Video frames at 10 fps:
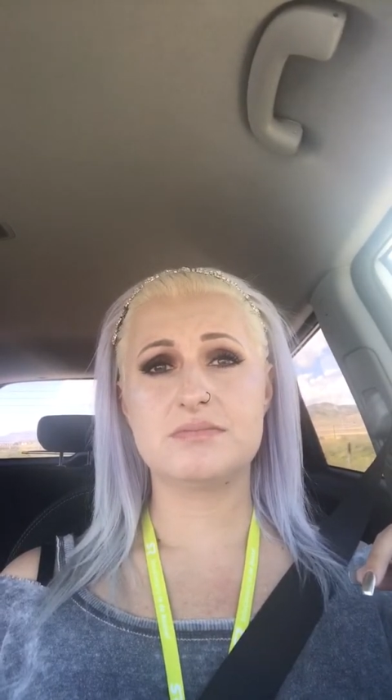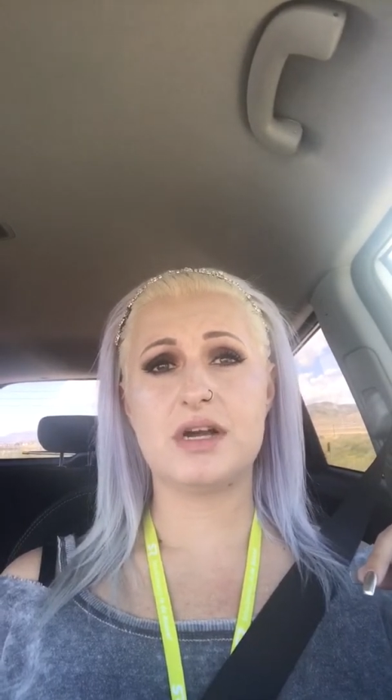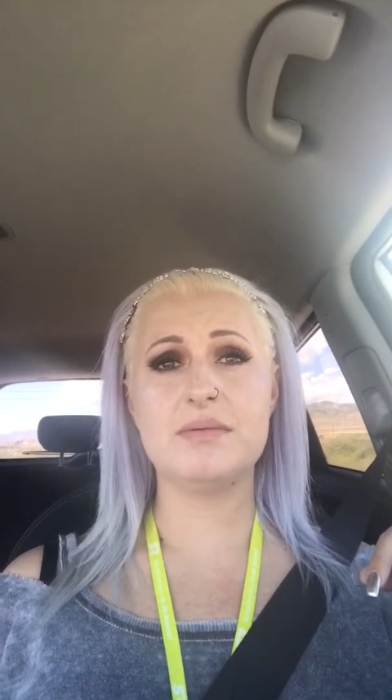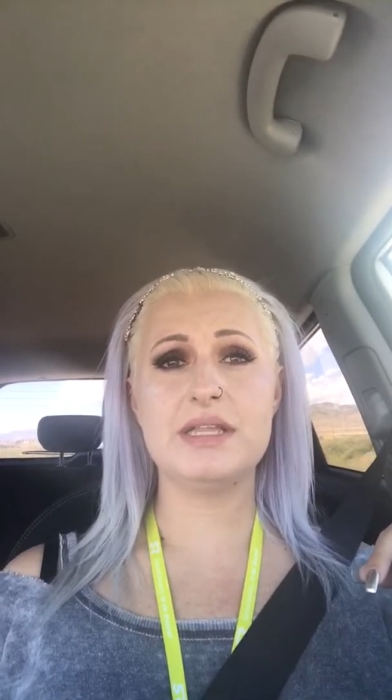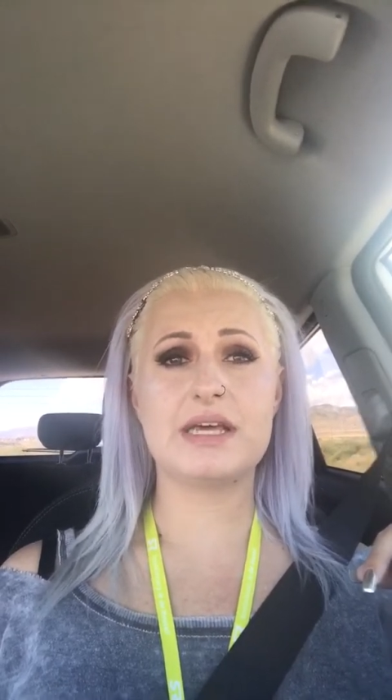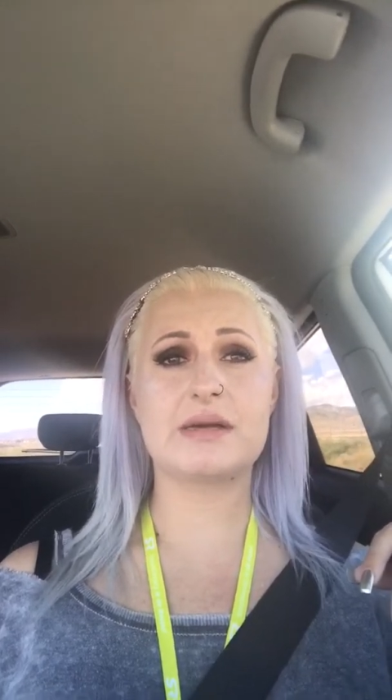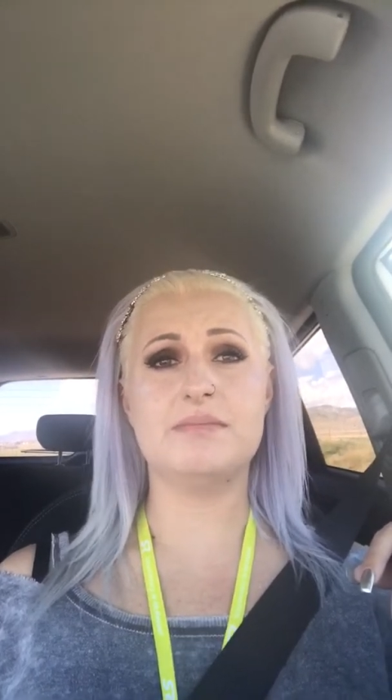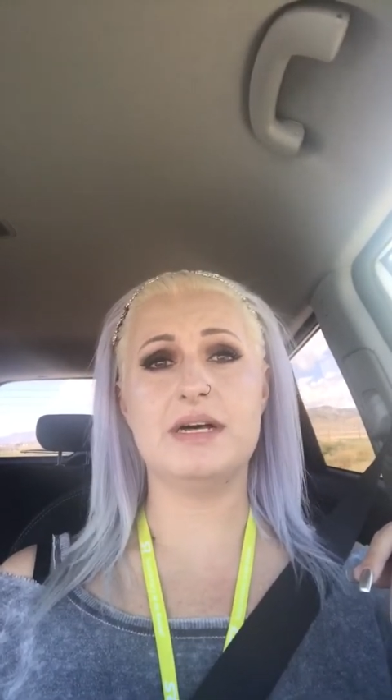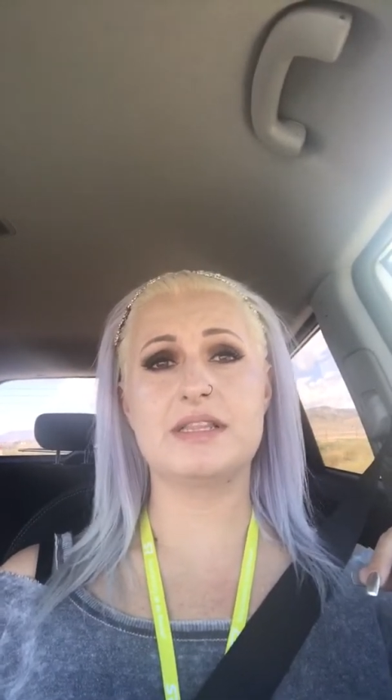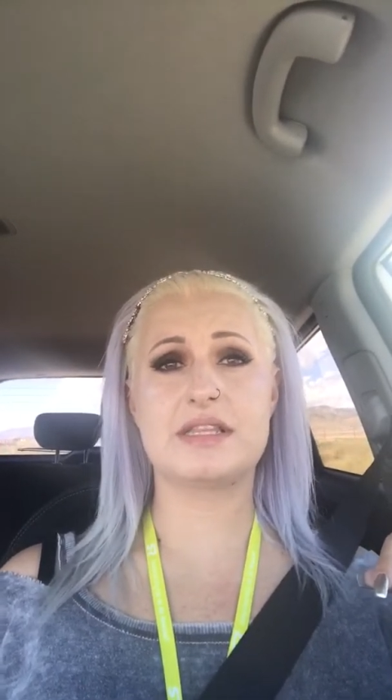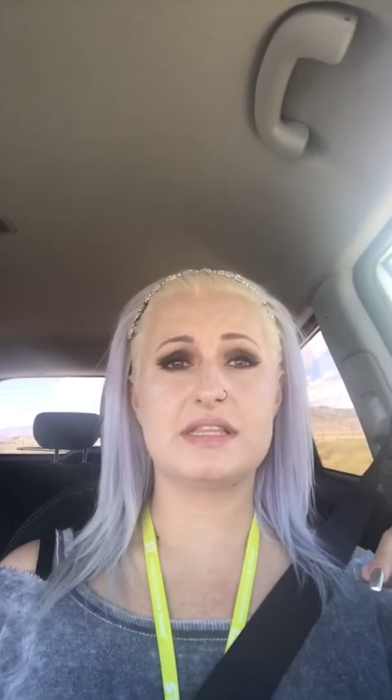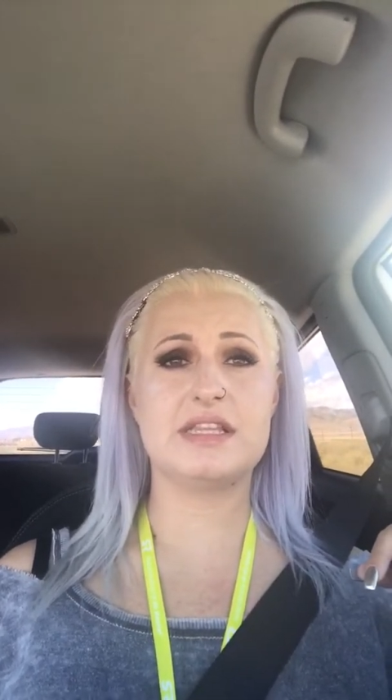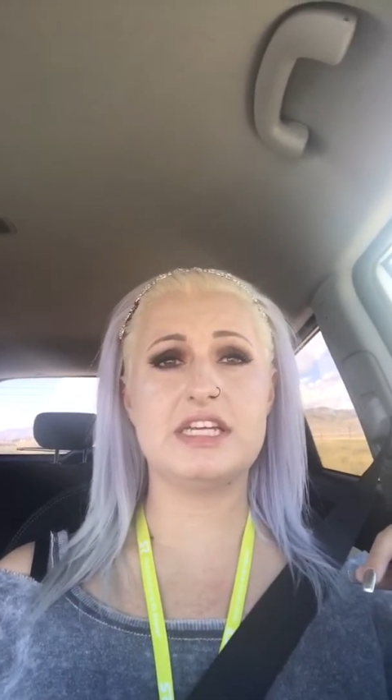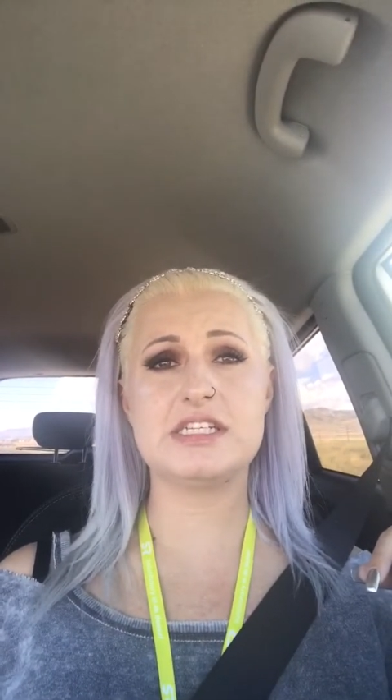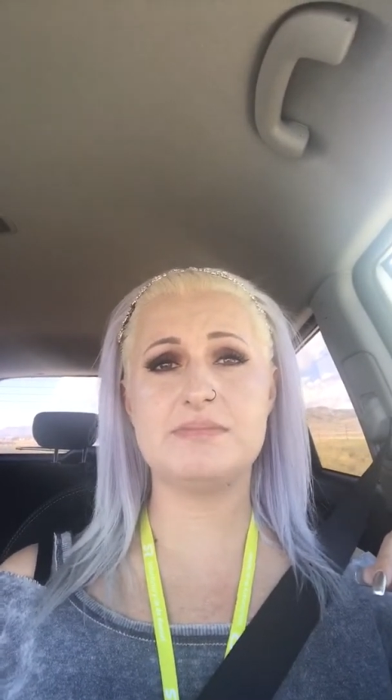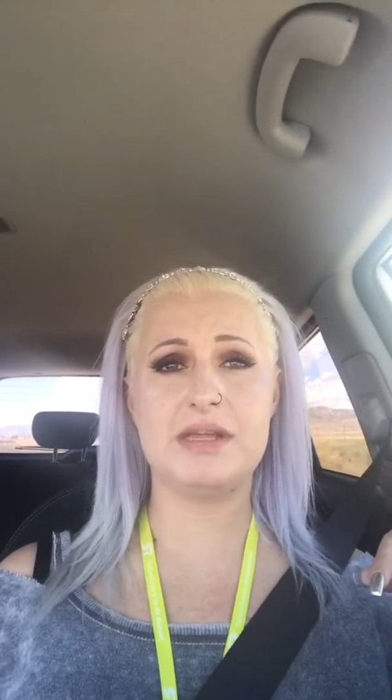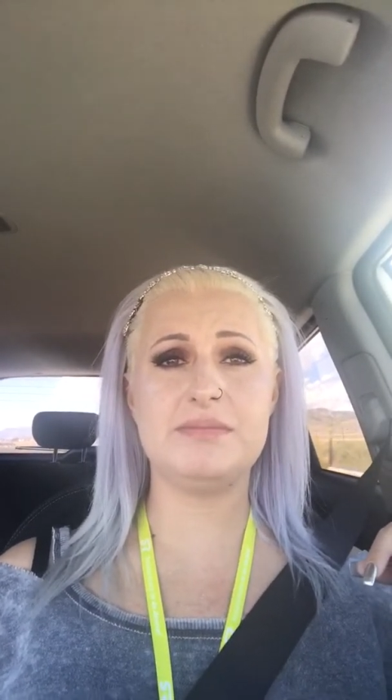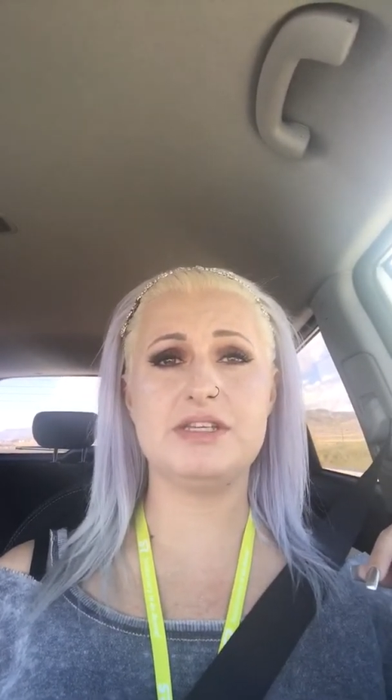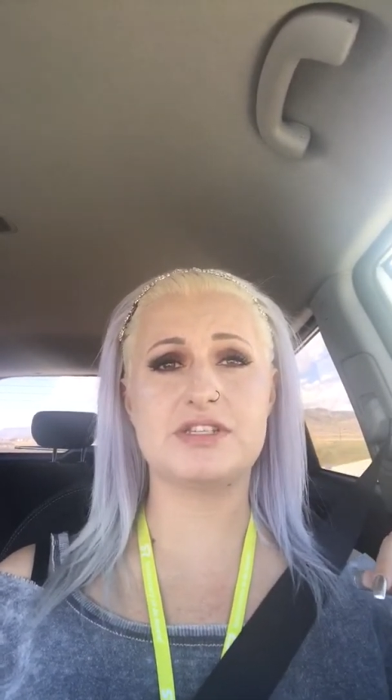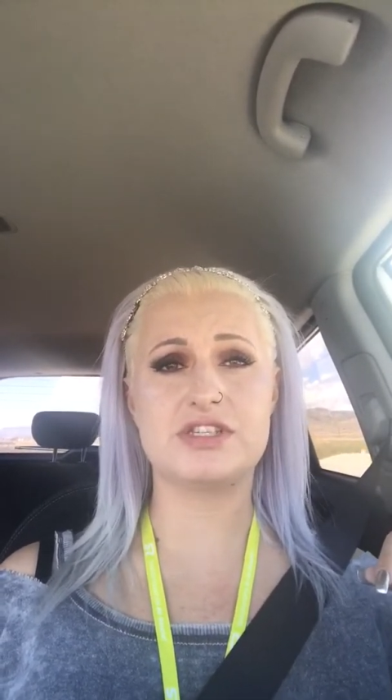probably like a month. They just made
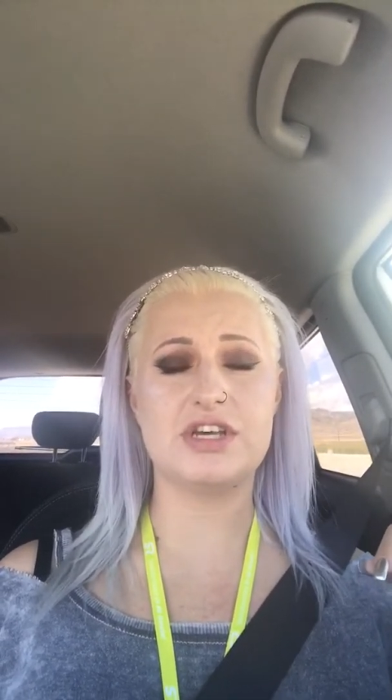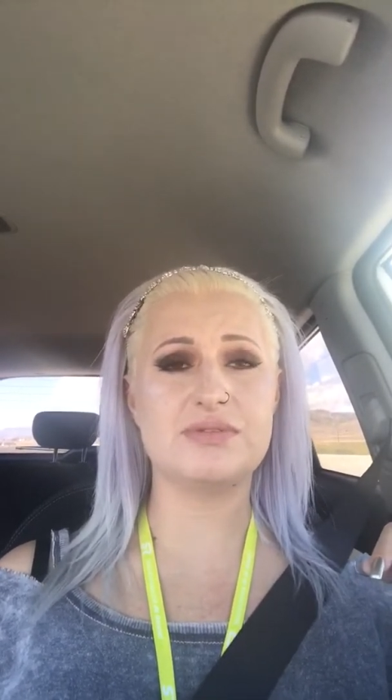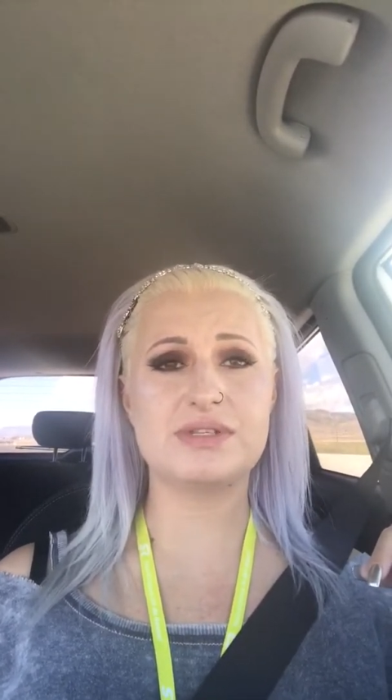me so